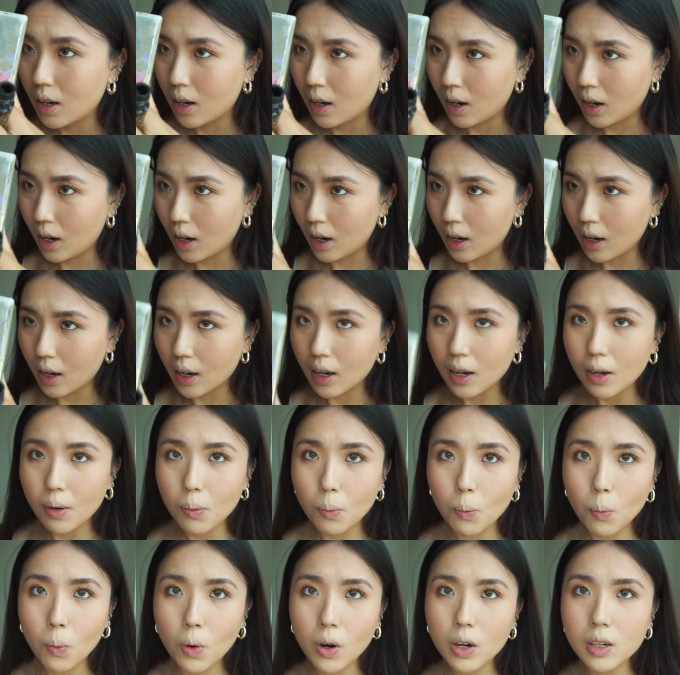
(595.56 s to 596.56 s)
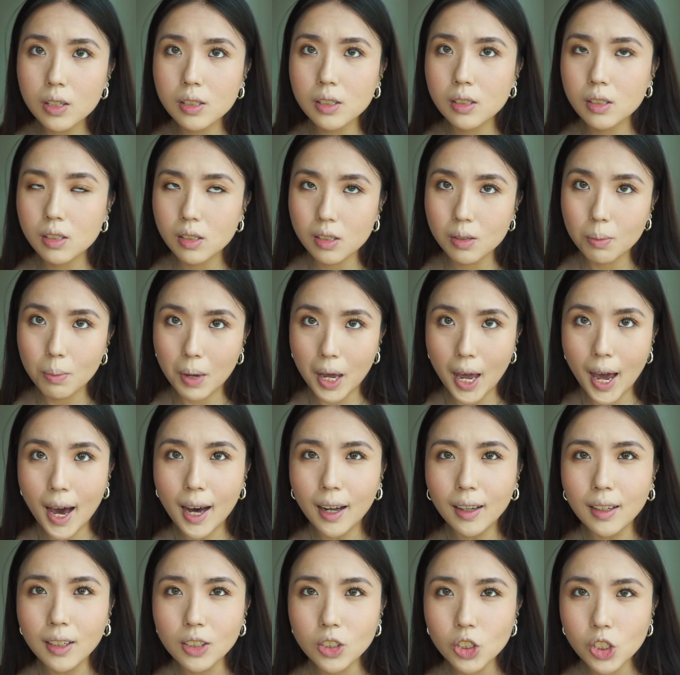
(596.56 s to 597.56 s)
I want my
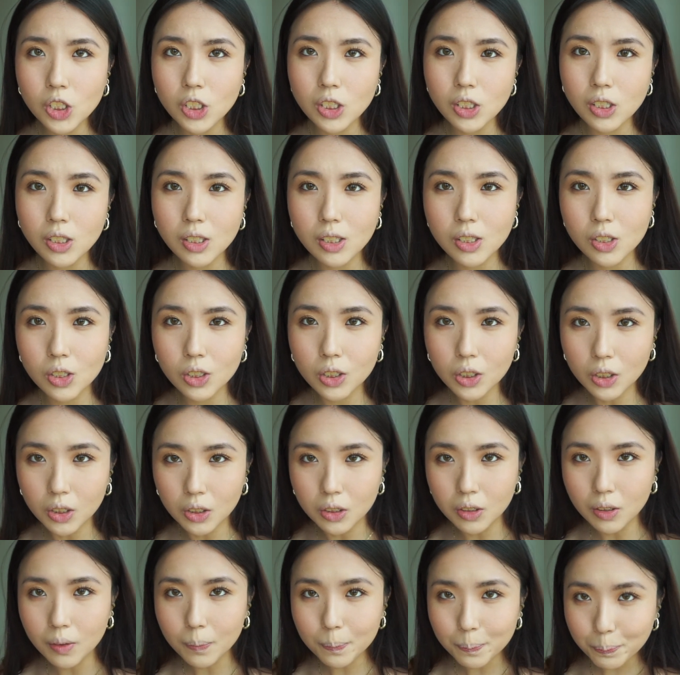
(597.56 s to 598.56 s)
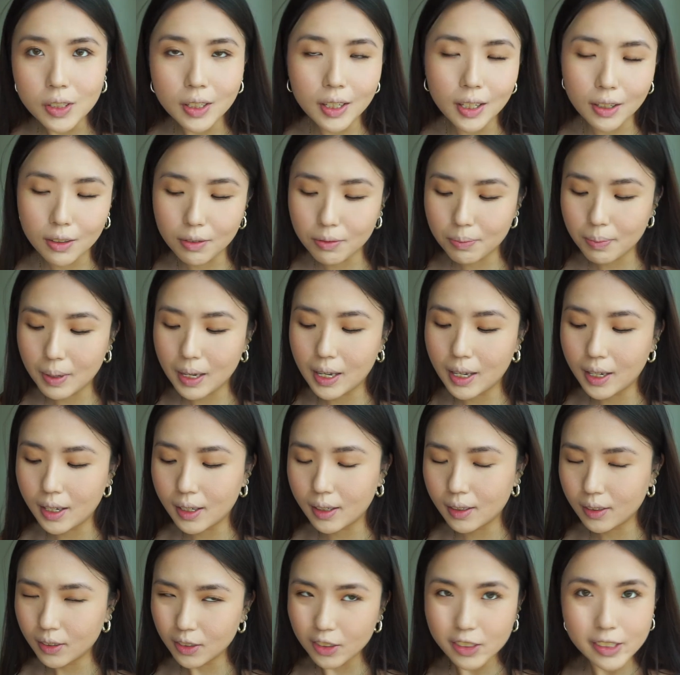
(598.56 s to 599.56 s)
eyelashes to give
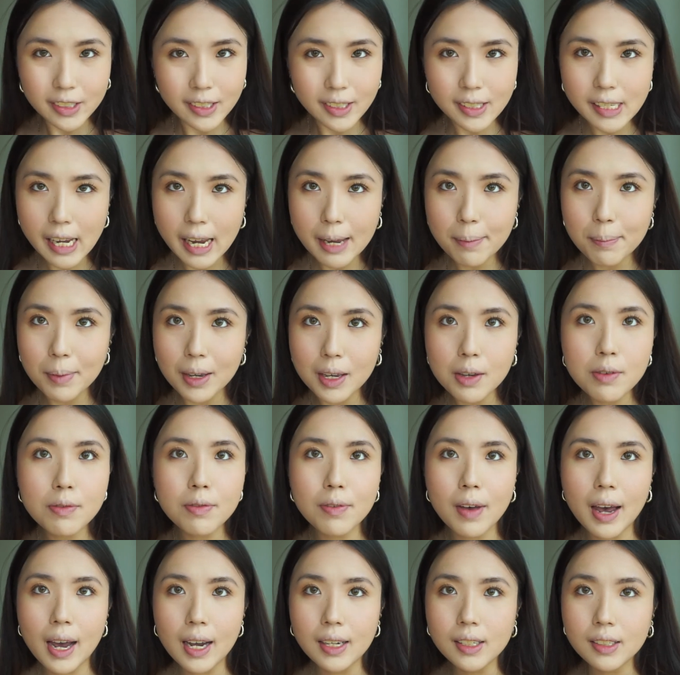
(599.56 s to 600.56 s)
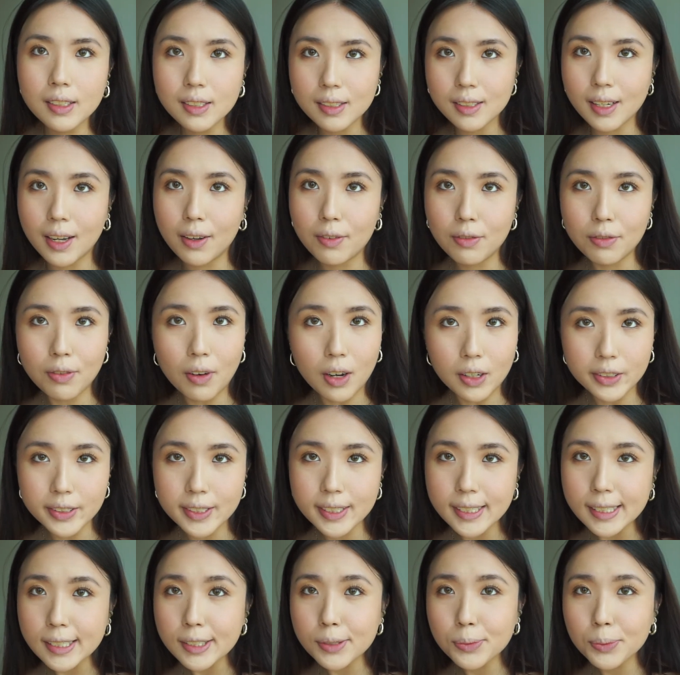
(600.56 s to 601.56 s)
me the same effect that
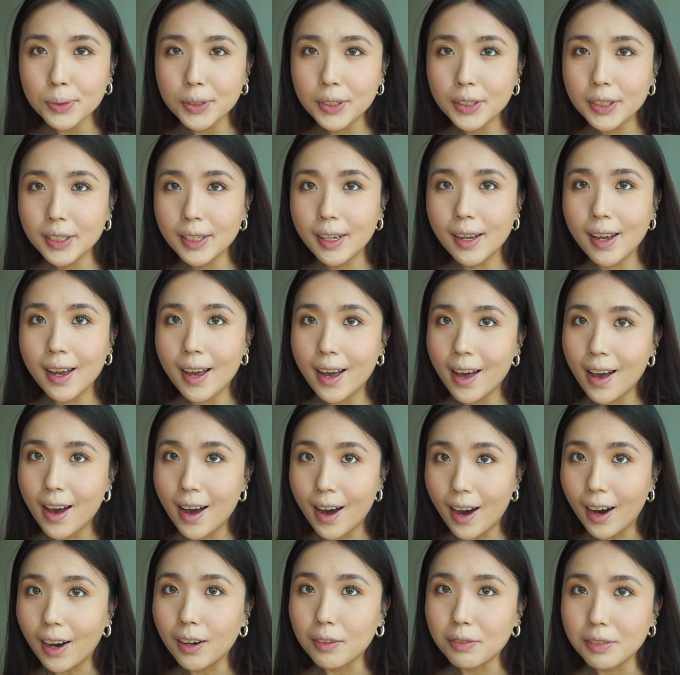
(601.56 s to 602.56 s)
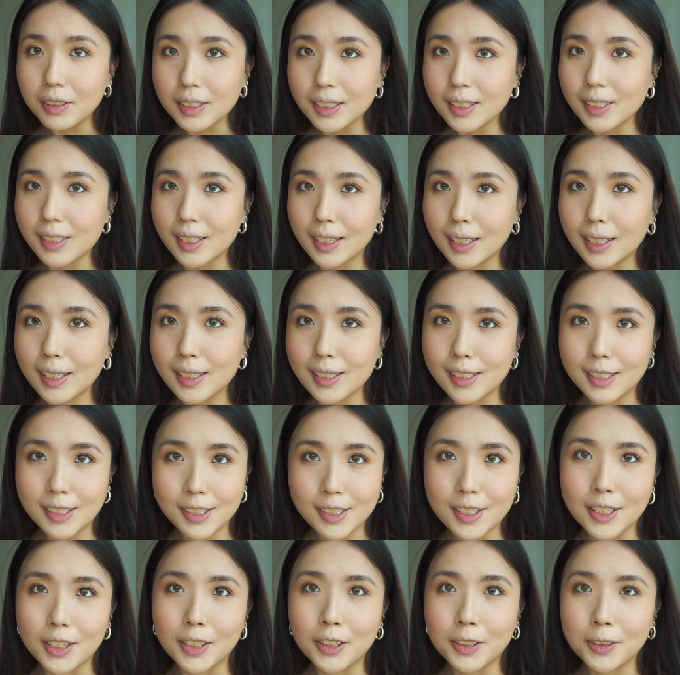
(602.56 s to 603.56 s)
falsies would. Obviously, it's
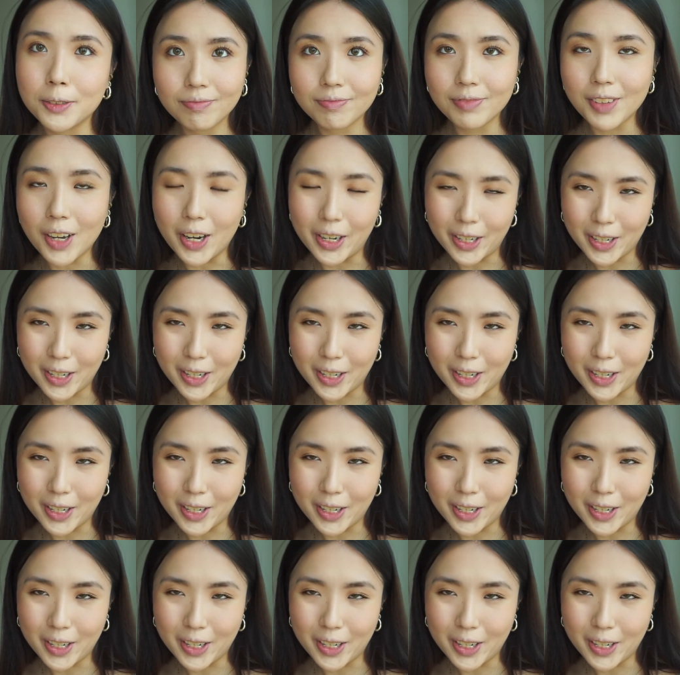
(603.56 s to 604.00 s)
still not